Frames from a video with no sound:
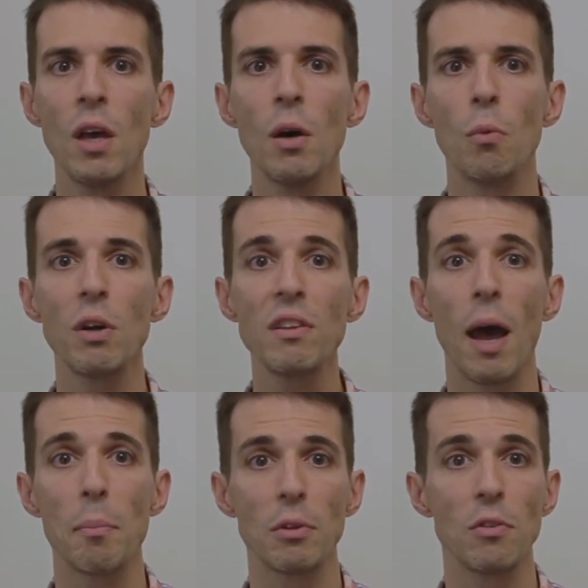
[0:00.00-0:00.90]
What
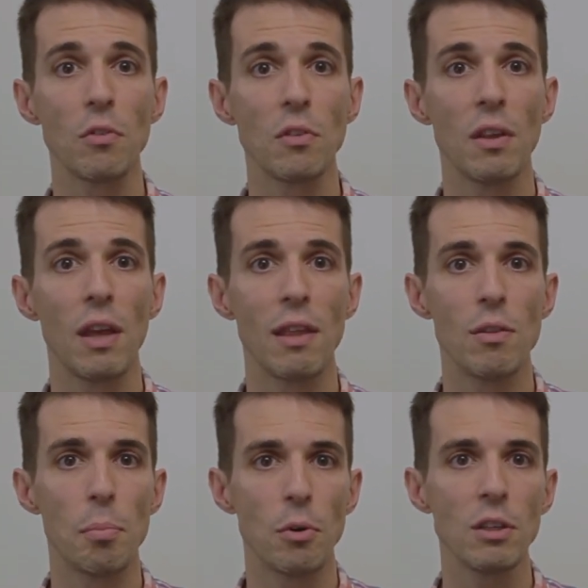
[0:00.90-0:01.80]
happens at
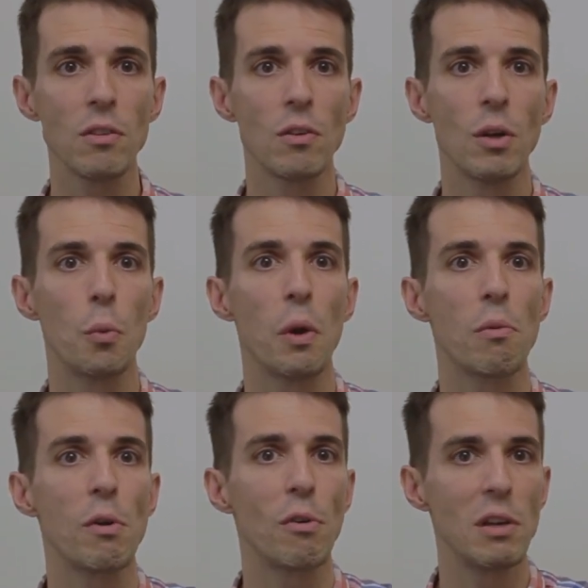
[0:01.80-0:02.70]
the point where
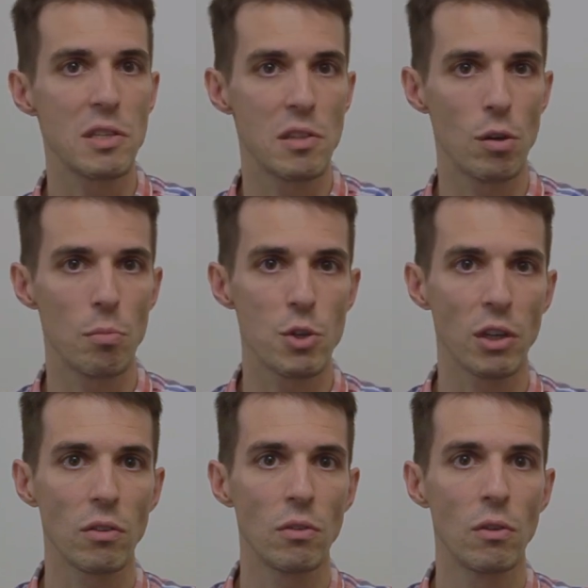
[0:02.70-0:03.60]
we release the
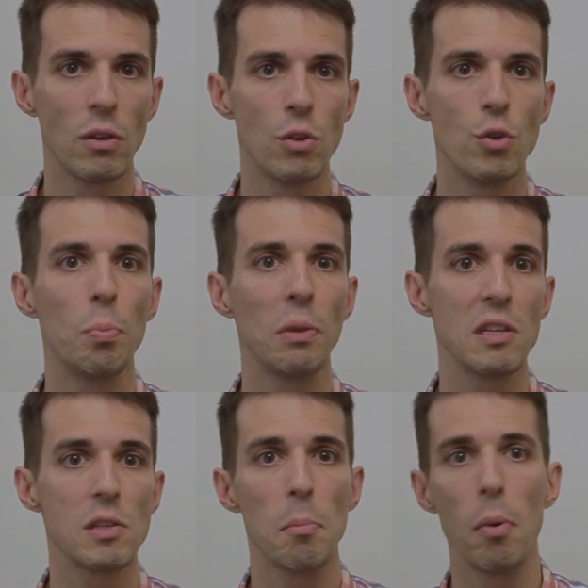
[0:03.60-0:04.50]
object? You
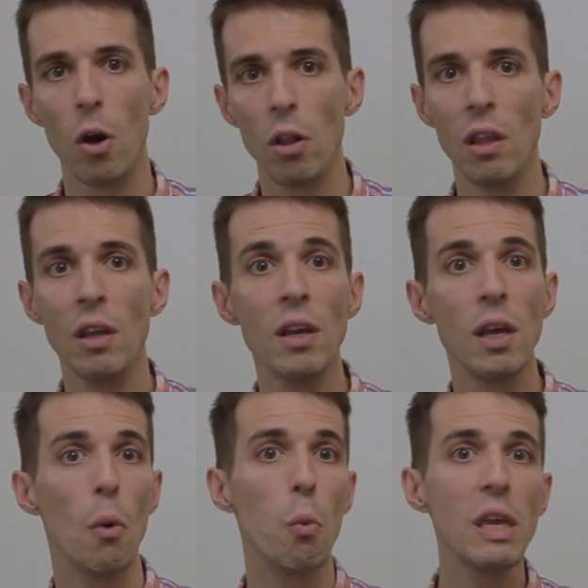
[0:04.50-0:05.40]
place a ball,
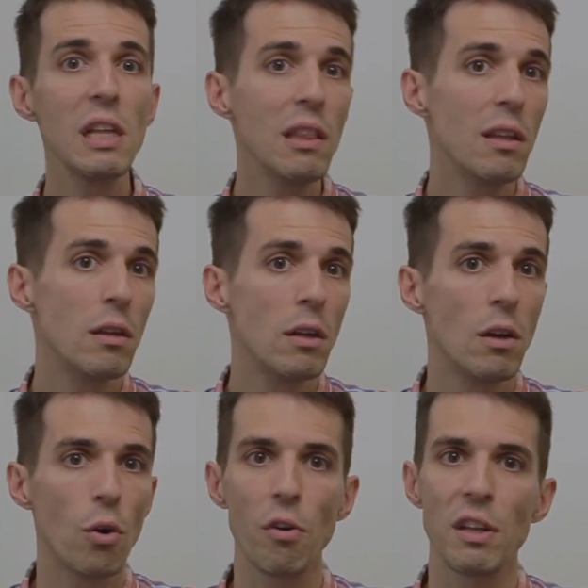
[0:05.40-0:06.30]
a wheel,
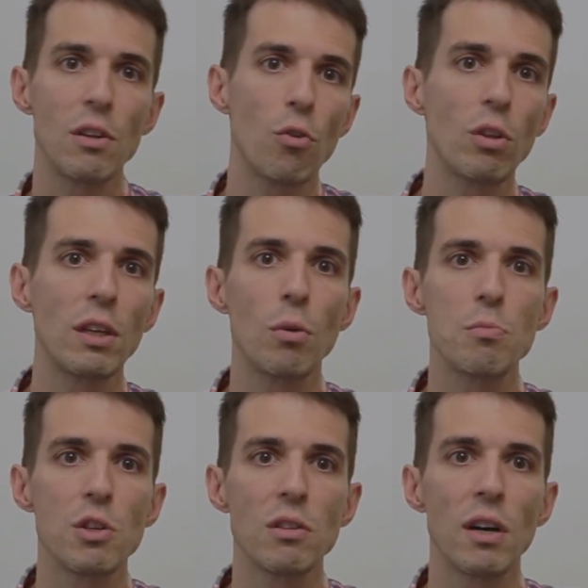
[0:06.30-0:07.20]
or any rolling
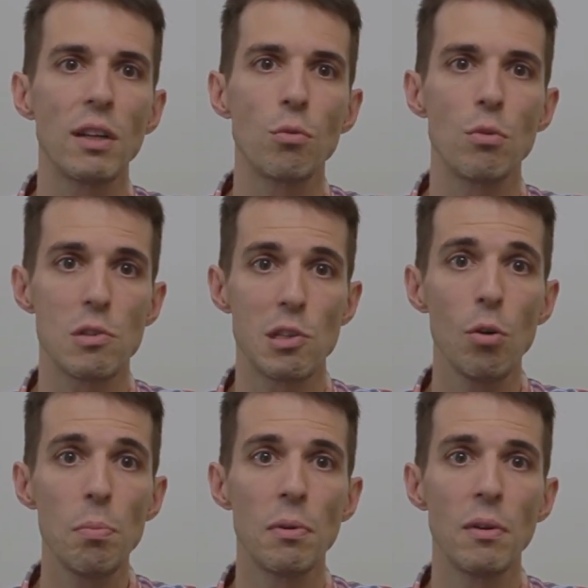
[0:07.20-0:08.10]
object onto the slope,